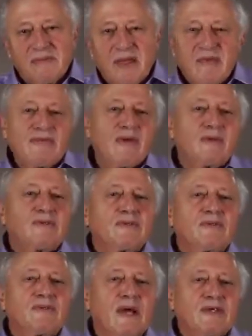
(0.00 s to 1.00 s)
If there were
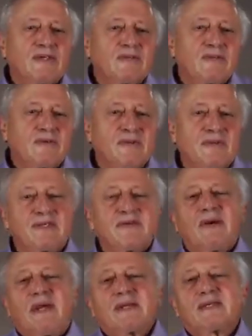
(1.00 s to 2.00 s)
two national movements in
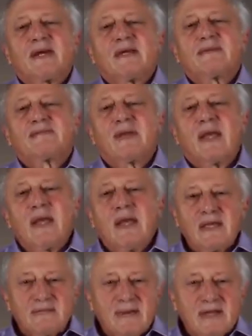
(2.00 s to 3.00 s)
Palestine, it made